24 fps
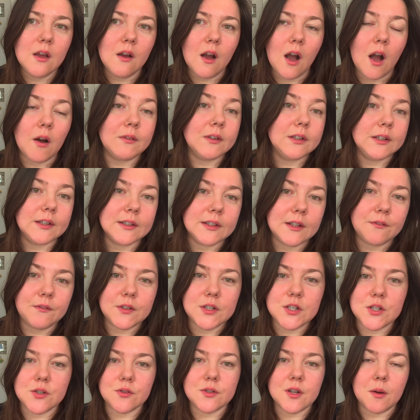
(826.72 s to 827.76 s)
I will link that
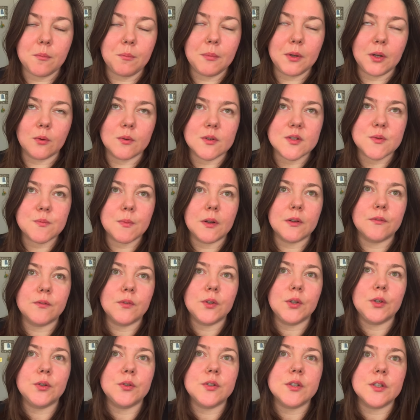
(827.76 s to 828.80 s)
video down below as well for
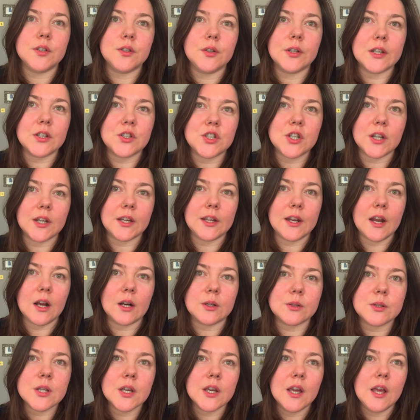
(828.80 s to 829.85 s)
you, that you can check it
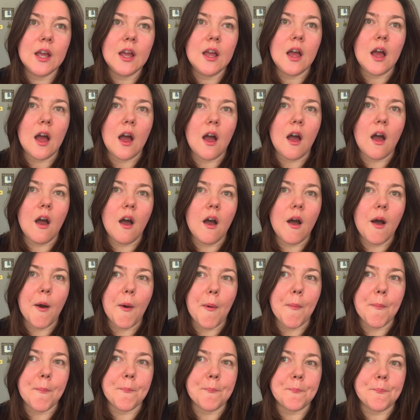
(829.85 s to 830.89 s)
out.
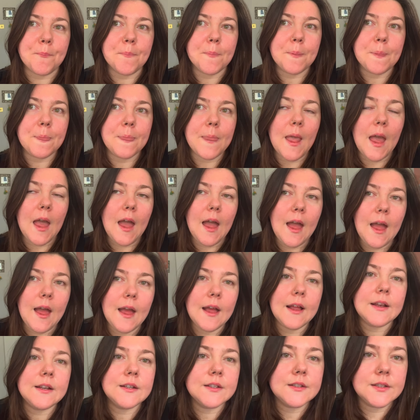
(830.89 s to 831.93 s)

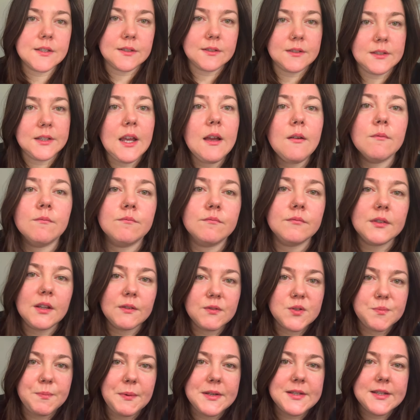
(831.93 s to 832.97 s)
And yeah, that
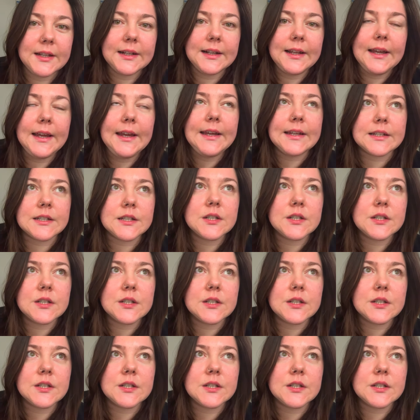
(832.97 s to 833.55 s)
was basically it.